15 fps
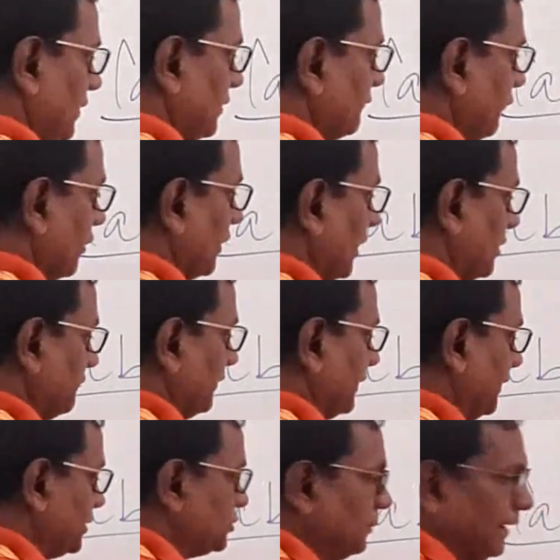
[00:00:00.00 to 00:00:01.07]
For
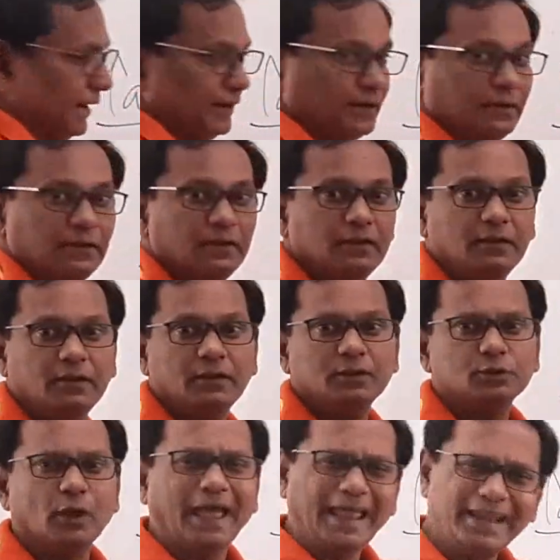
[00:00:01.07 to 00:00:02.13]
advertisement.
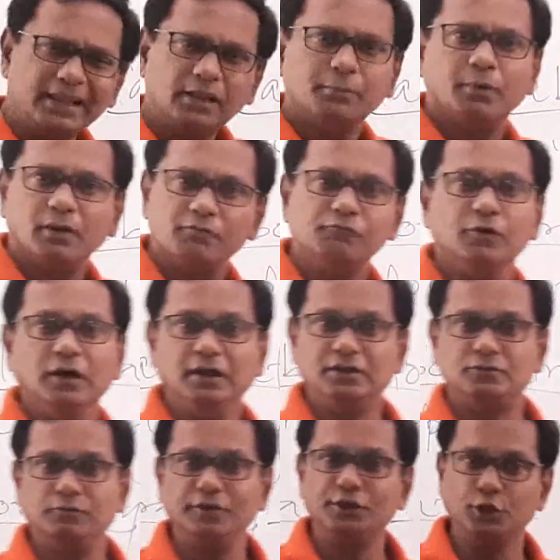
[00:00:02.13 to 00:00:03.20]
So n number of words
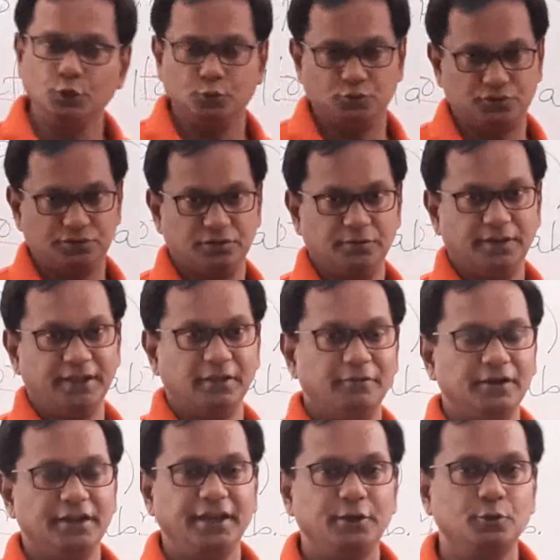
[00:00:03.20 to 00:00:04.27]
we use in our
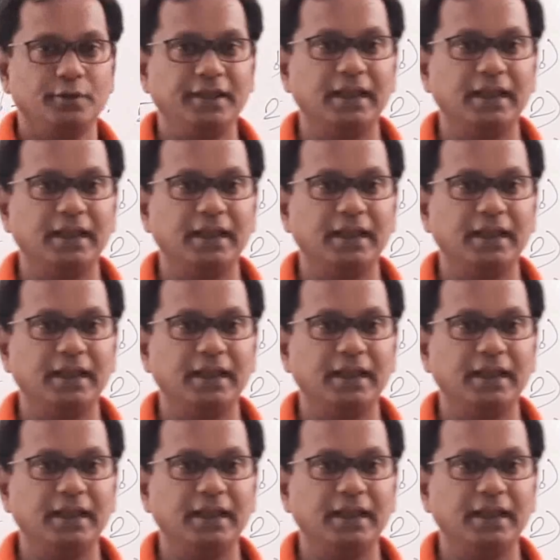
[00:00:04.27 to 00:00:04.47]
day-to-day